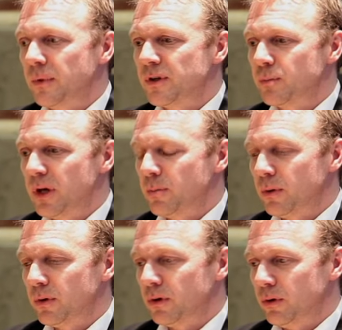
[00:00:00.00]
It's
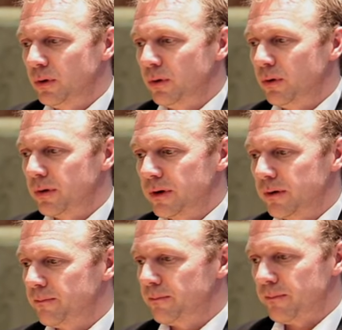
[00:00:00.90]
people who
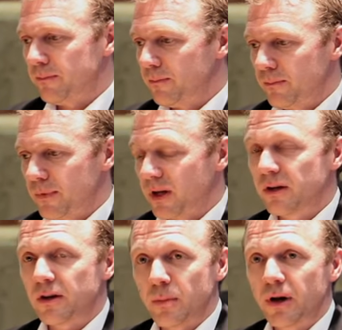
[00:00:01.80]
are
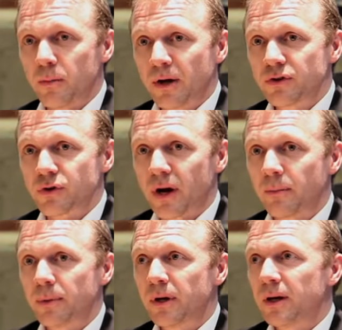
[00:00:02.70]
thinking of the better
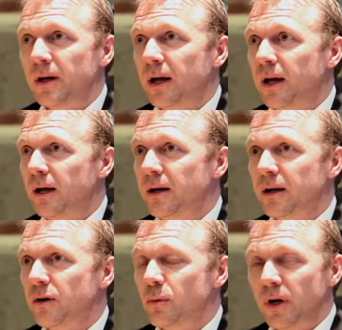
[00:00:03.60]
mousetrap. And it
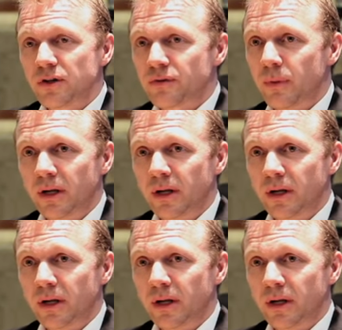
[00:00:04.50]
can range from